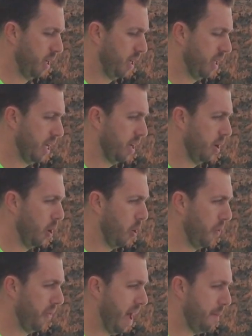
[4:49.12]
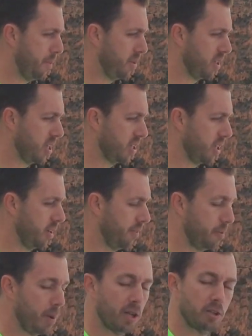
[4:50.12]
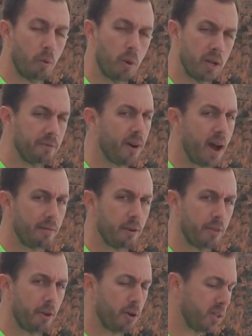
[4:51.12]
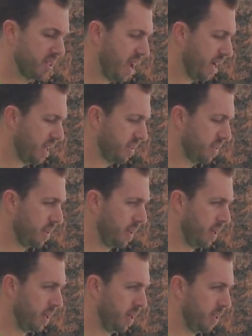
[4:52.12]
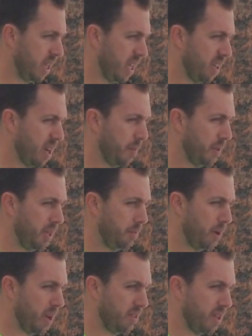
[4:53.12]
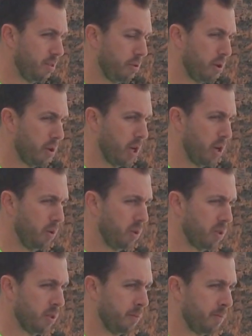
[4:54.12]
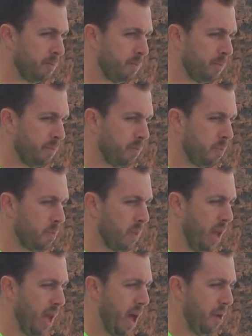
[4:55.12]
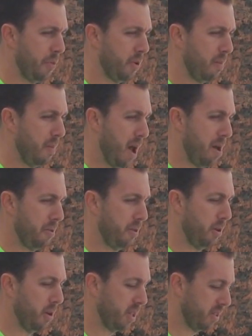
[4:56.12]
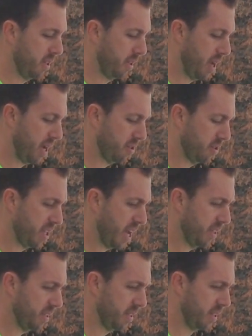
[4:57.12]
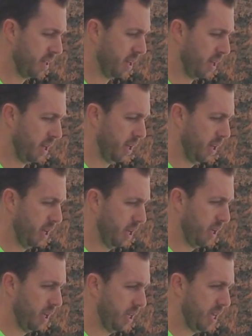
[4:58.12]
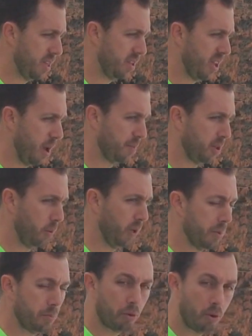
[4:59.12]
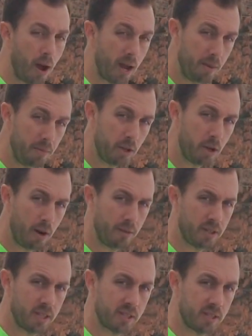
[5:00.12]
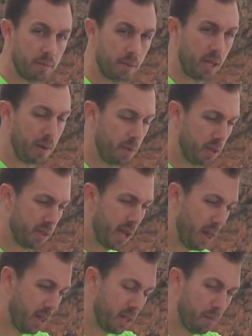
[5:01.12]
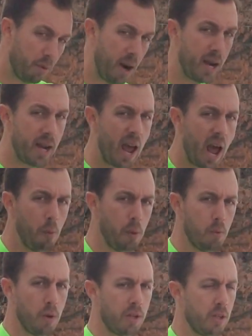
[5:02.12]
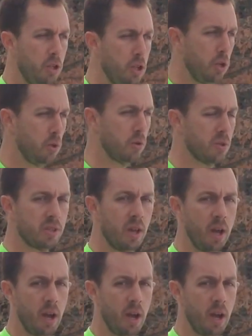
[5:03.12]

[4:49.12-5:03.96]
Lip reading: Again, hold that position for about 25 or 30 seconds. Take a couple deep breaths in through your nose, out through your mouth during this exercise. Again, this helps to really prime the nervous system, telling the brain how we want to use